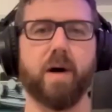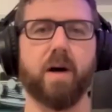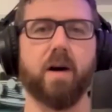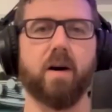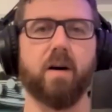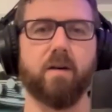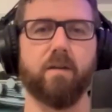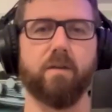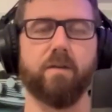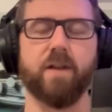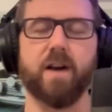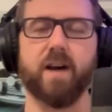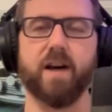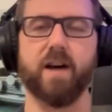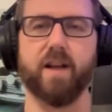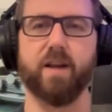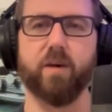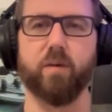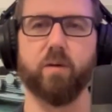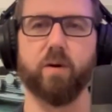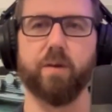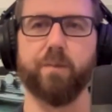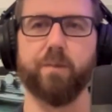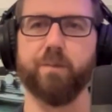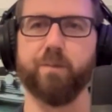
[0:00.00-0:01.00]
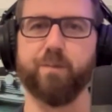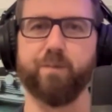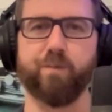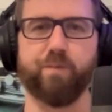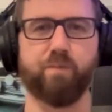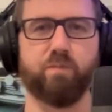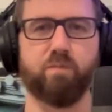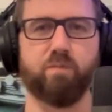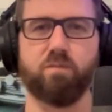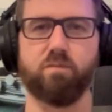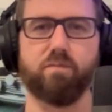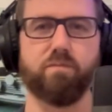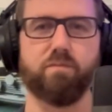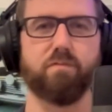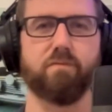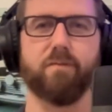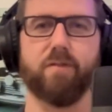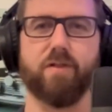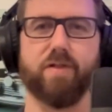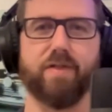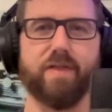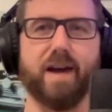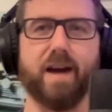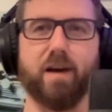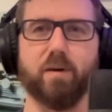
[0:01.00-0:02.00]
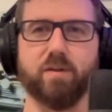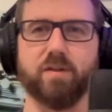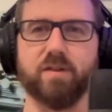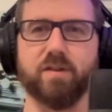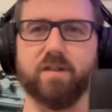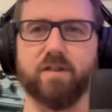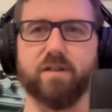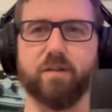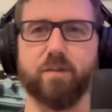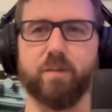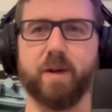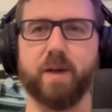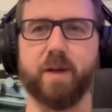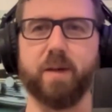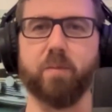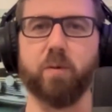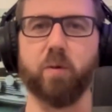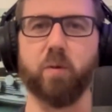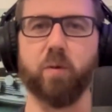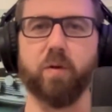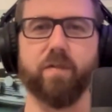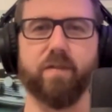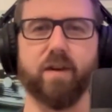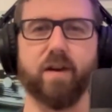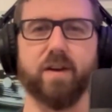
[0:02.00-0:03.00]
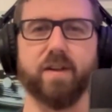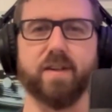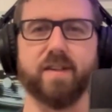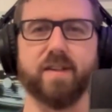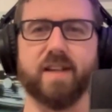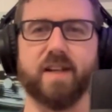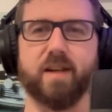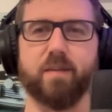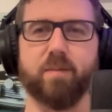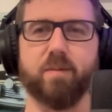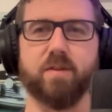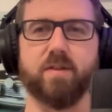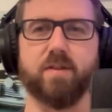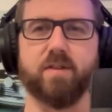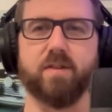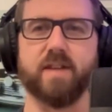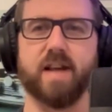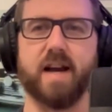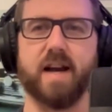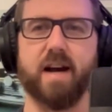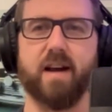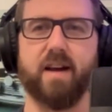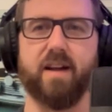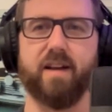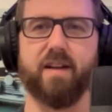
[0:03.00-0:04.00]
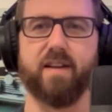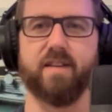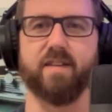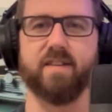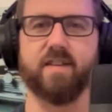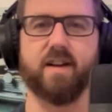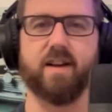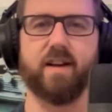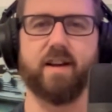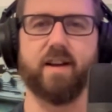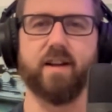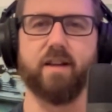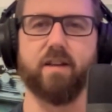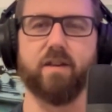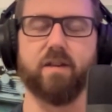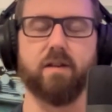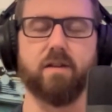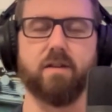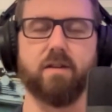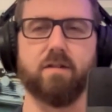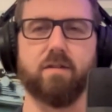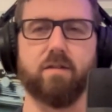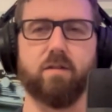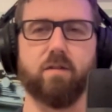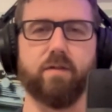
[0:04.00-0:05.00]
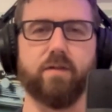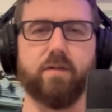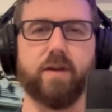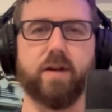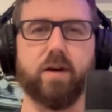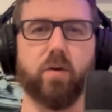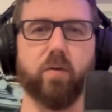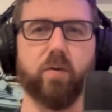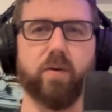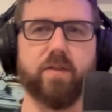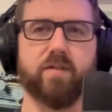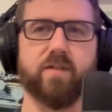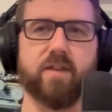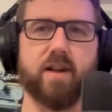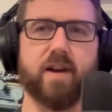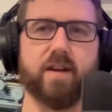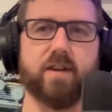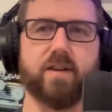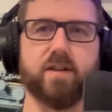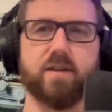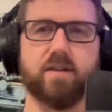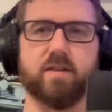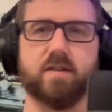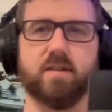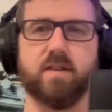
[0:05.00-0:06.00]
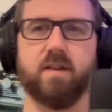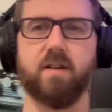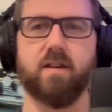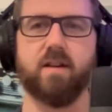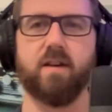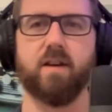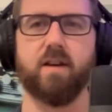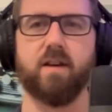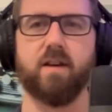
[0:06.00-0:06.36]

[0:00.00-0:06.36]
part of that there were thousands of people with lightsabers. Is that is that anything to do with it, or is that just